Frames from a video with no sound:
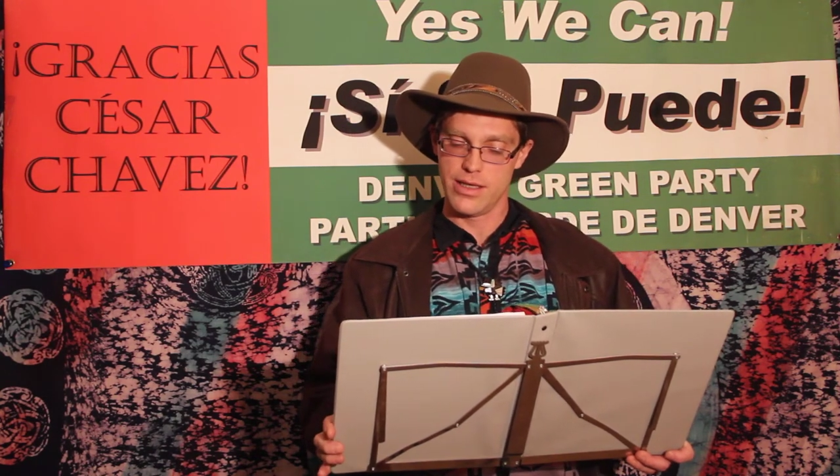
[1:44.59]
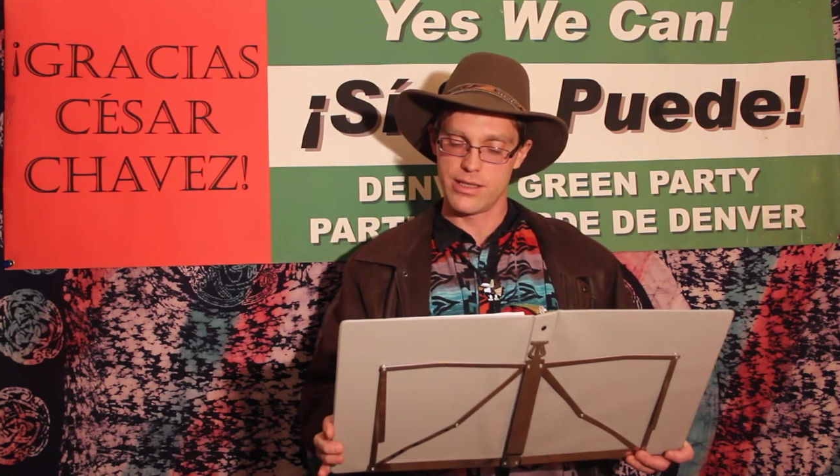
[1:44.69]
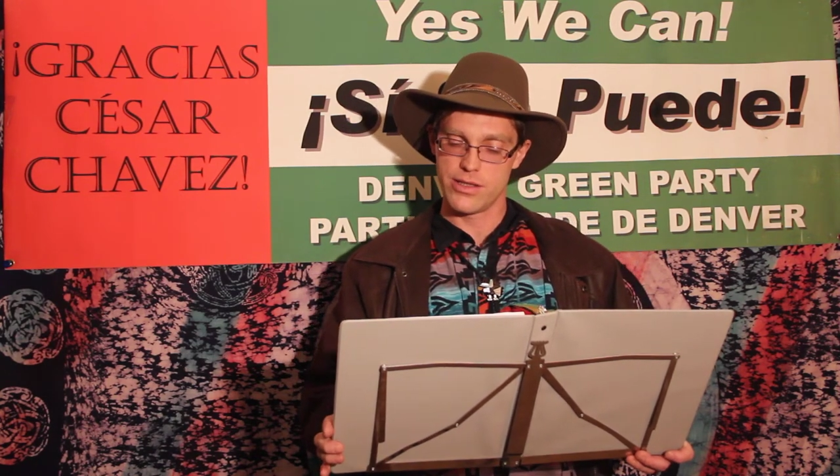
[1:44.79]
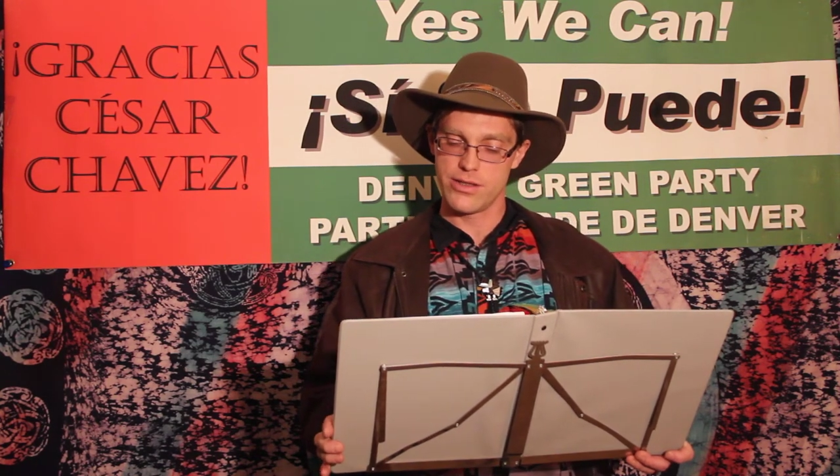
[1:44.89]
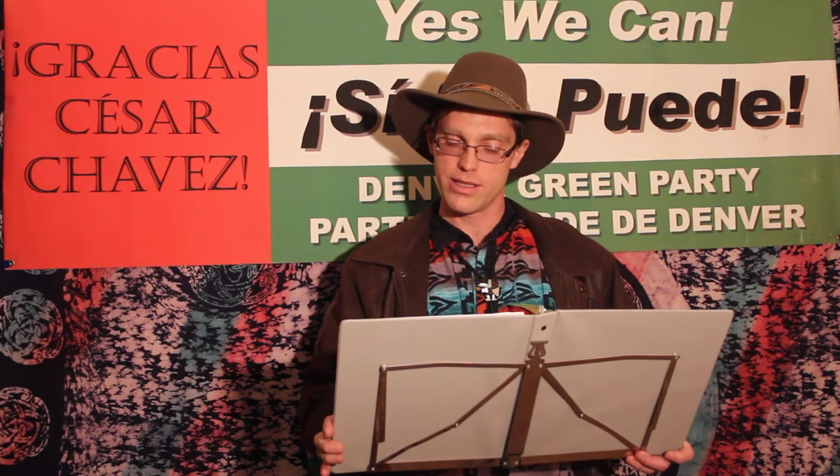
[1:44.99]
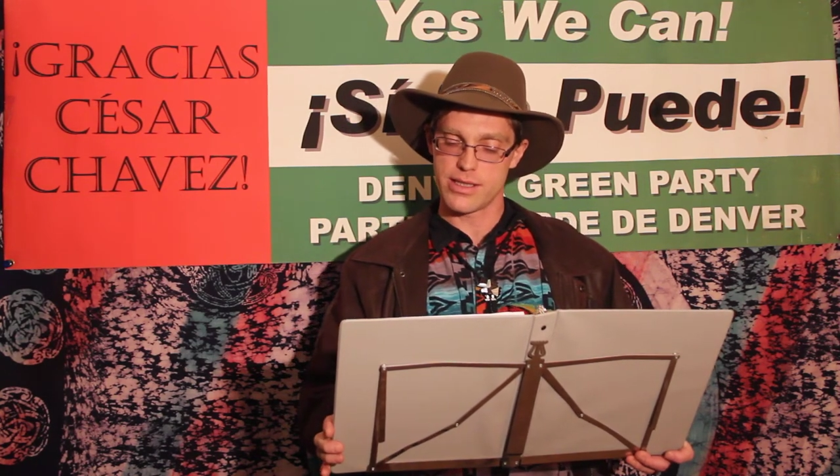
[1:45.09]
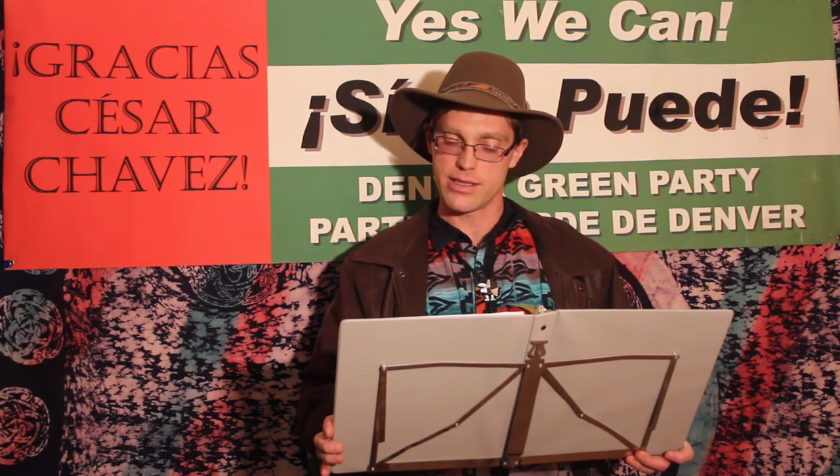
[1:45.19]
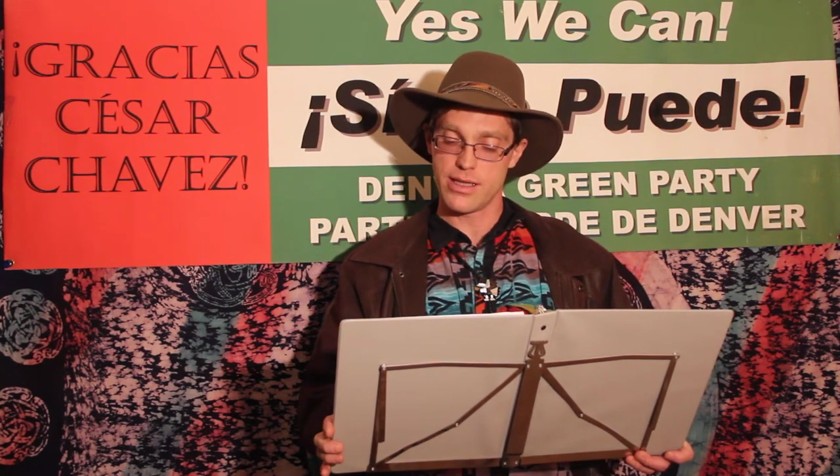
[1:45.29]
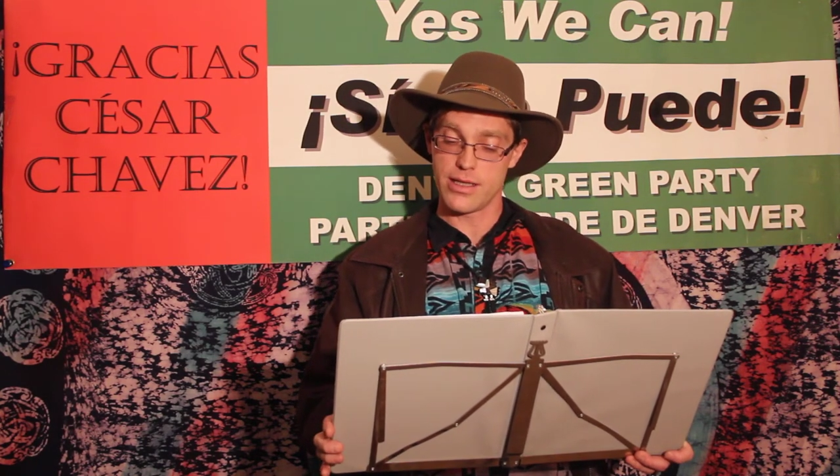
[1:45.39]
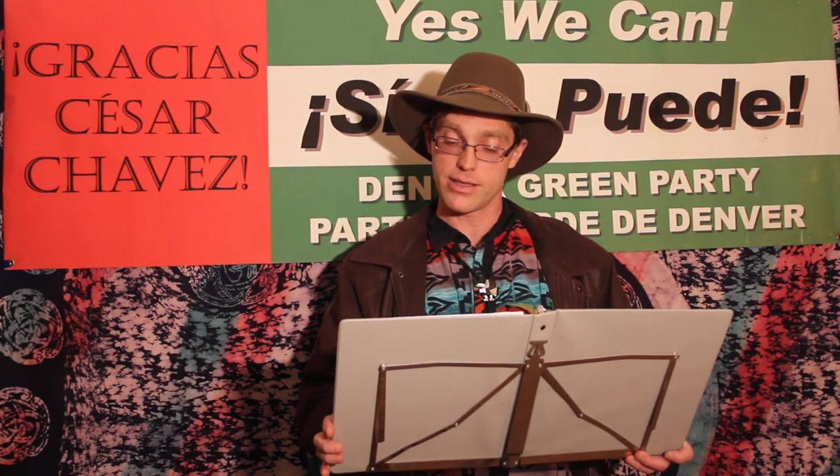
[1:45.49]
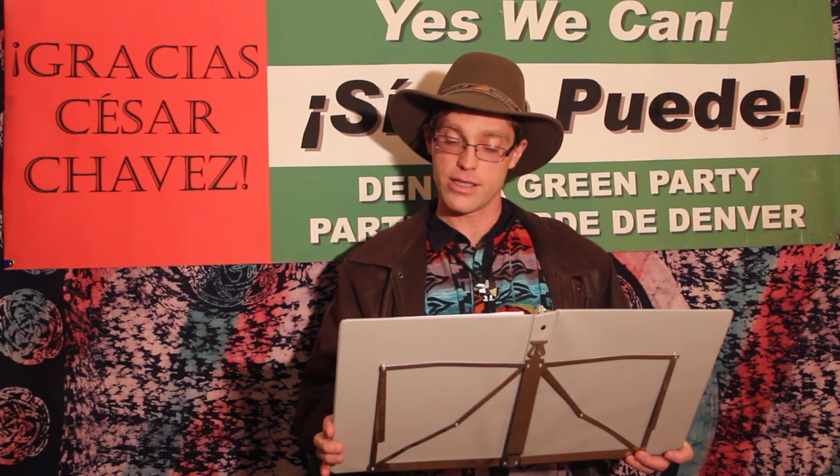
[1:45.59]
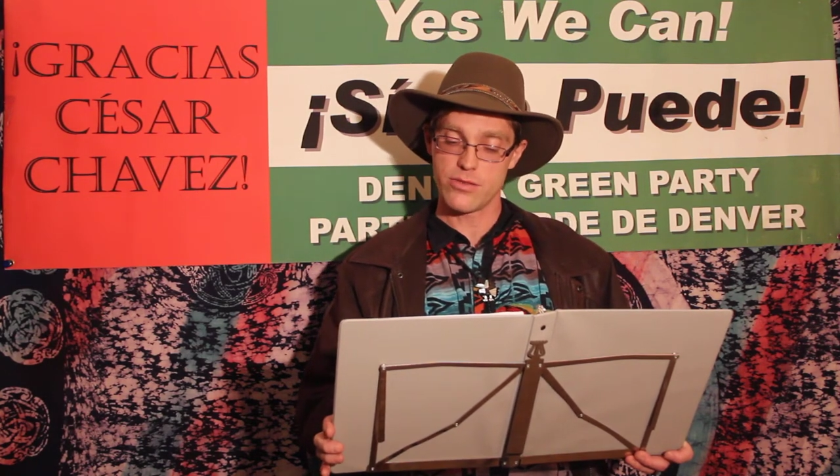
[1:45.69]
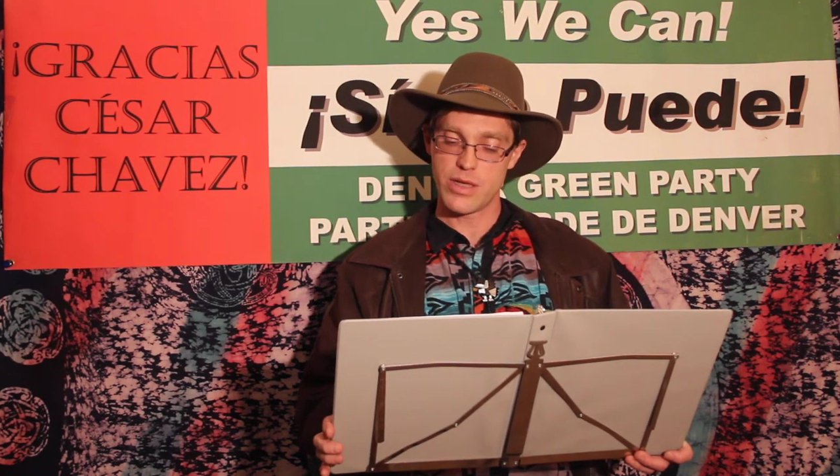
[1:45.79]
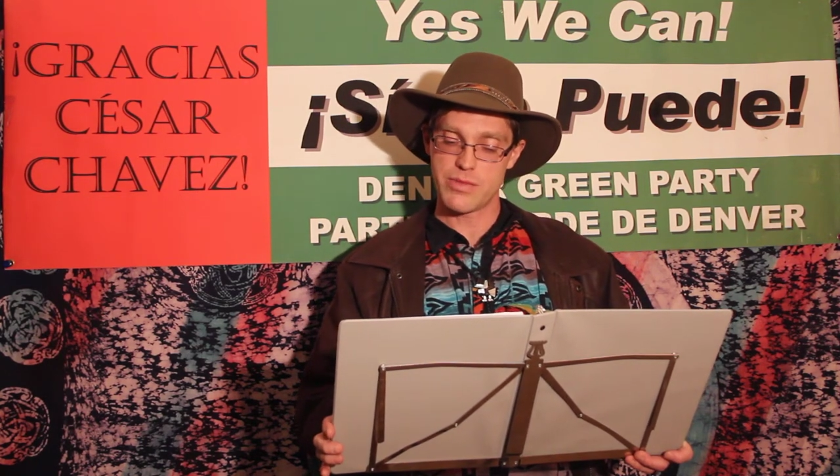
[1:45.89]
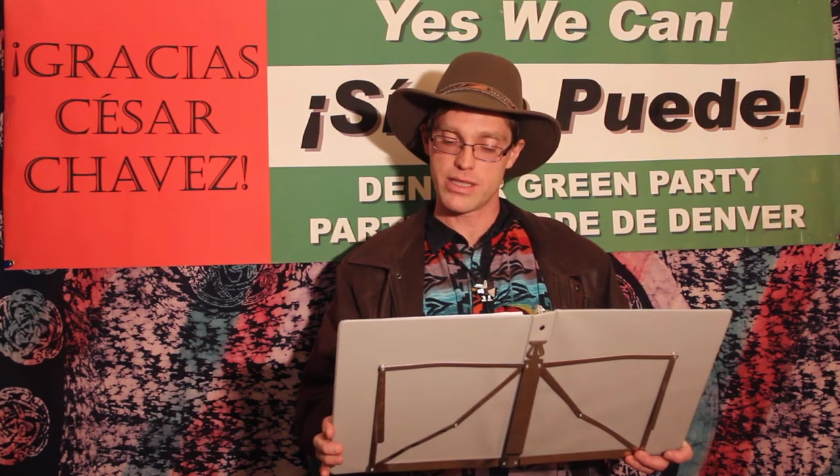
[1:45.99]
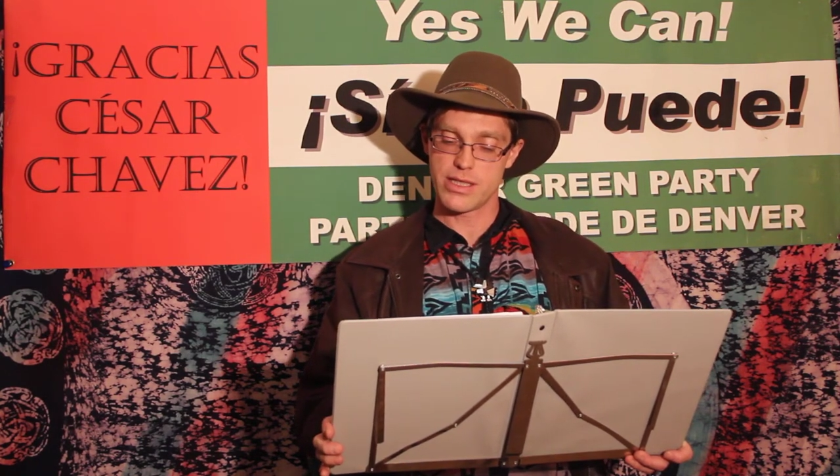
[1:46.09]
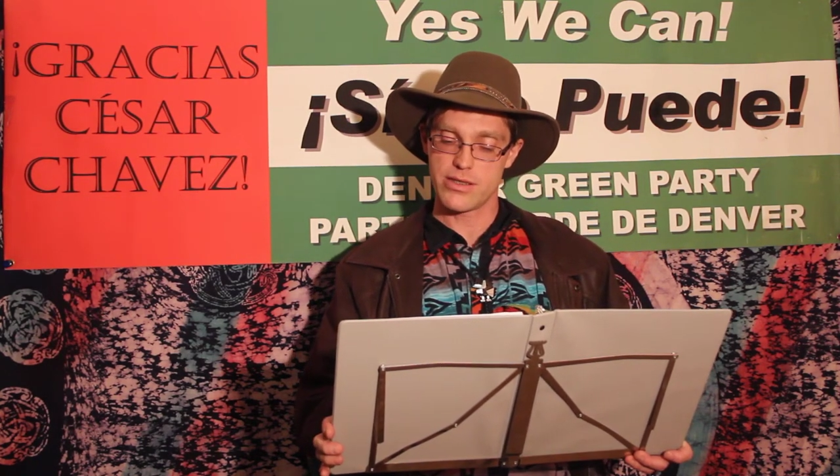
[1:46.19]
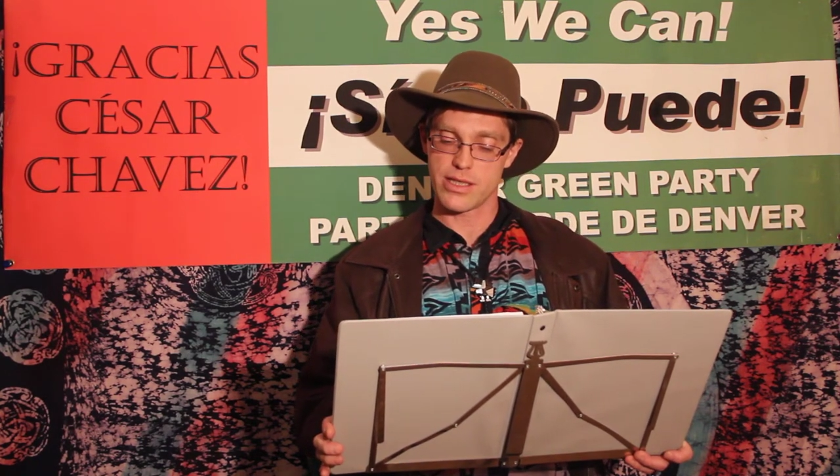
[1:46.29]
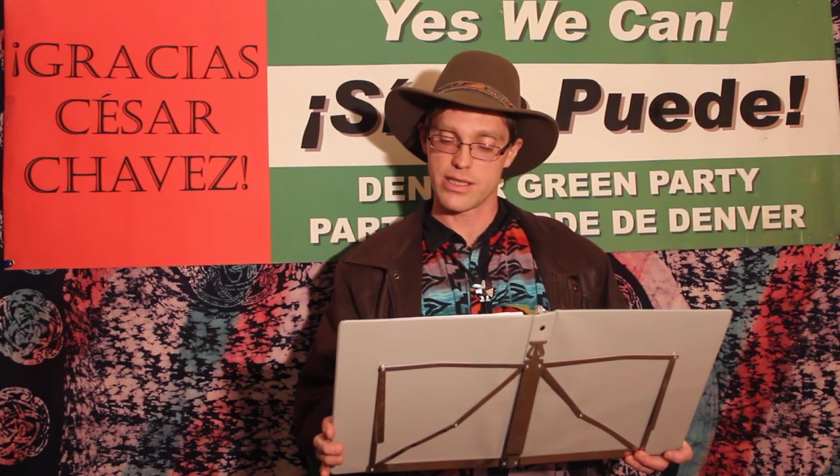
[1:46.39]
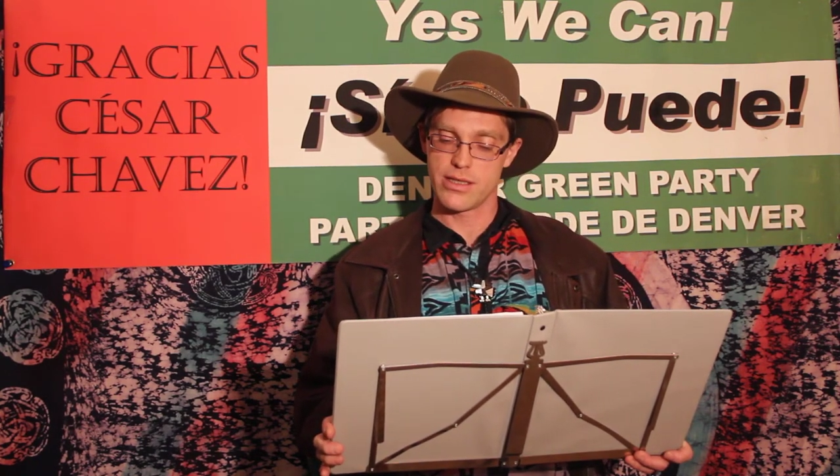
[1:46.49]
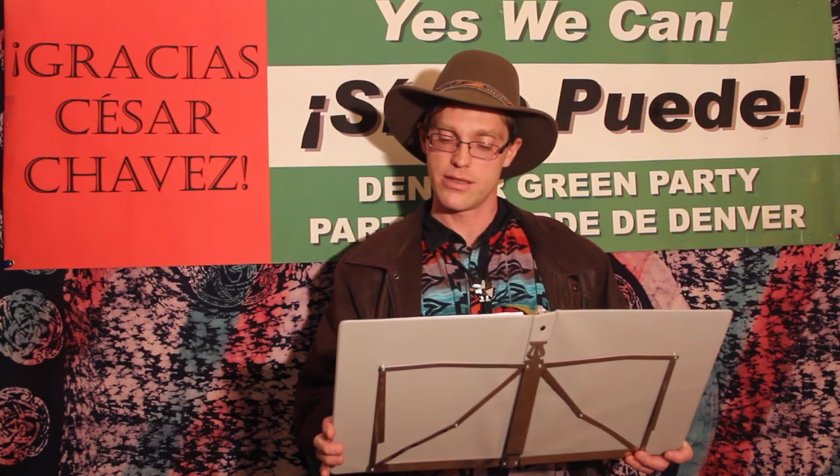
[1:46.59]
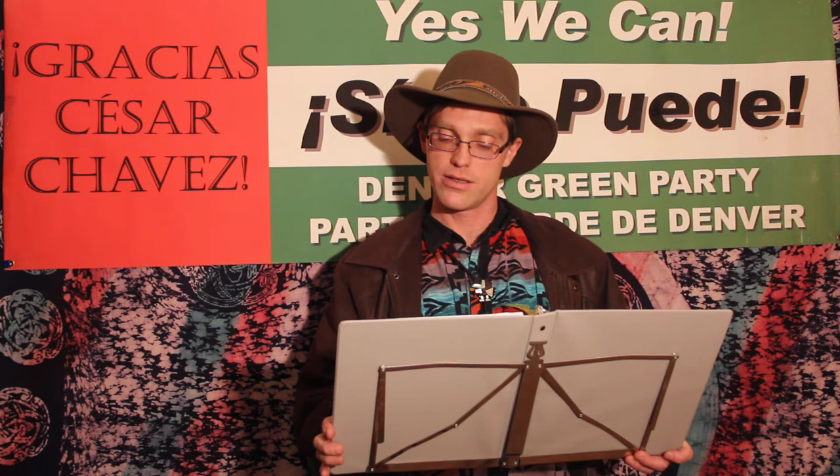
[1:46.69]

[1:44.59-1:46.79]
is used in a single member district